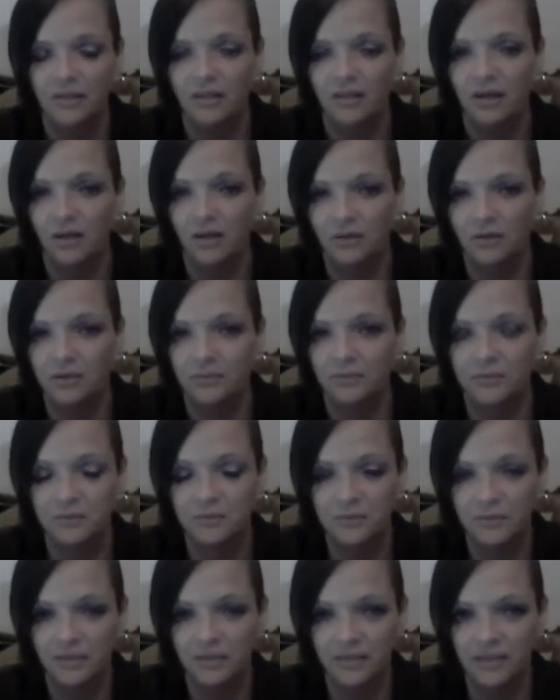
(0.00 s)
I heard it was
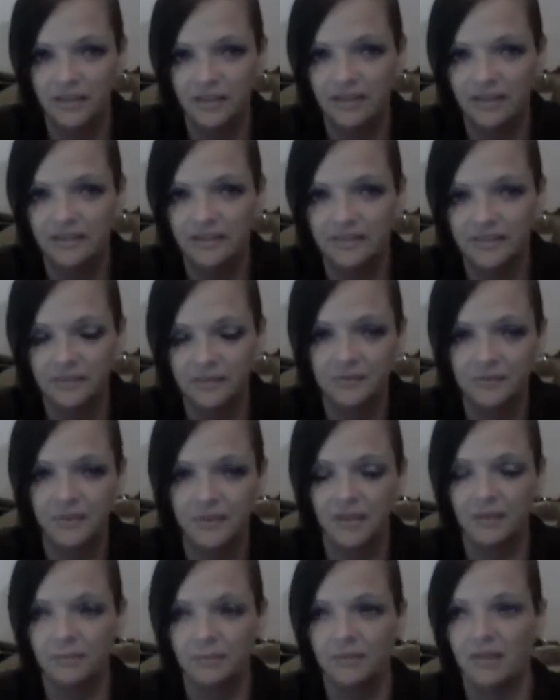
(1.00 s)
really nice and
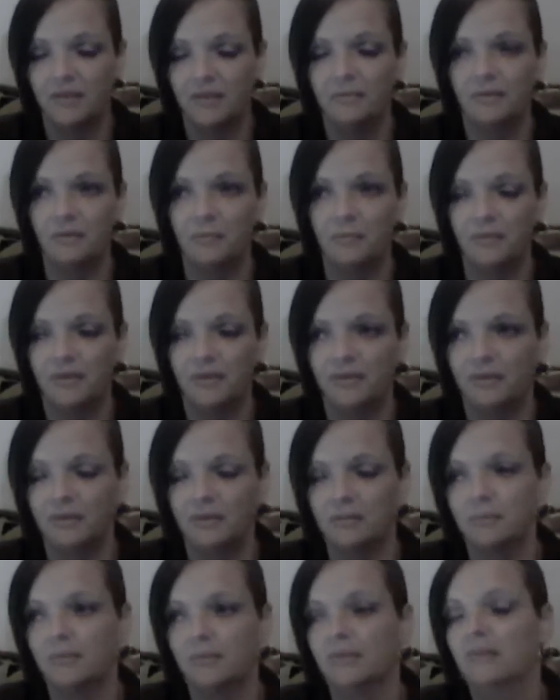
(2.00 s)
everything, but I've never been in there.
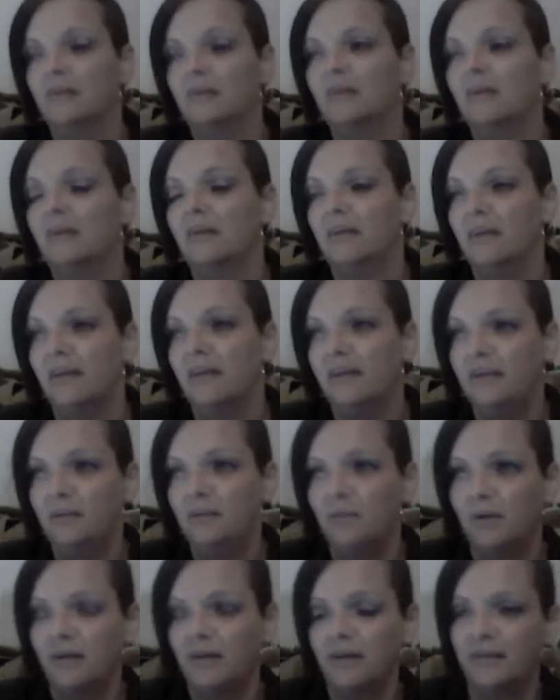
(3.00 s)
But
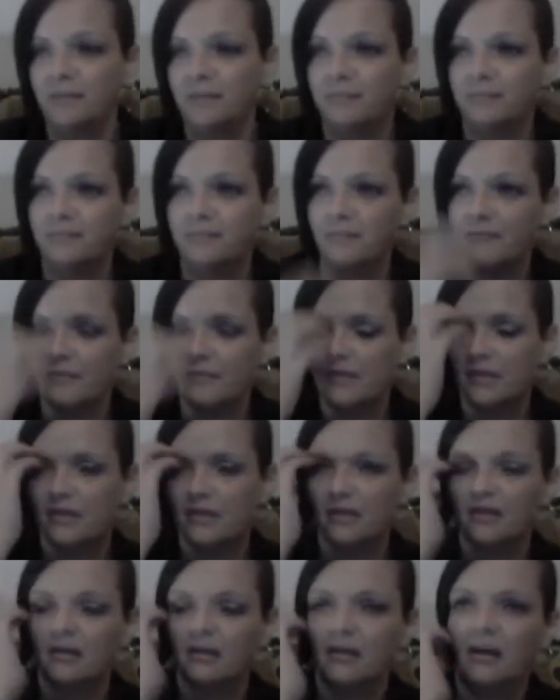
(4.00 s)
anyway,
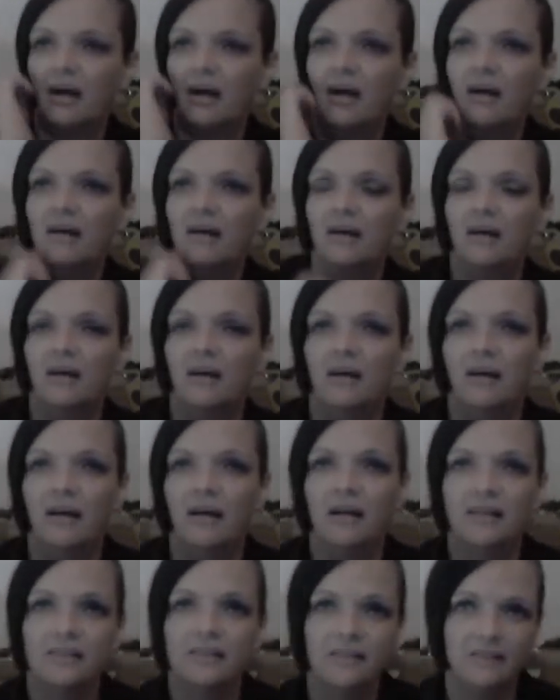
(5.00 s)
I
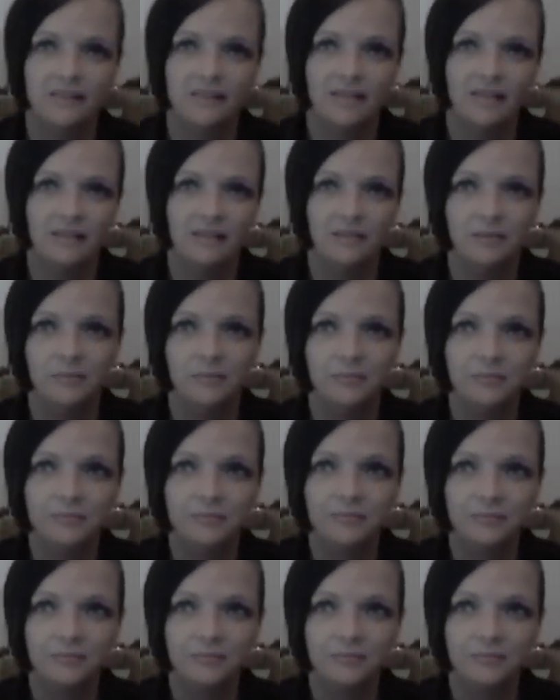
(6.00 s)
I sit down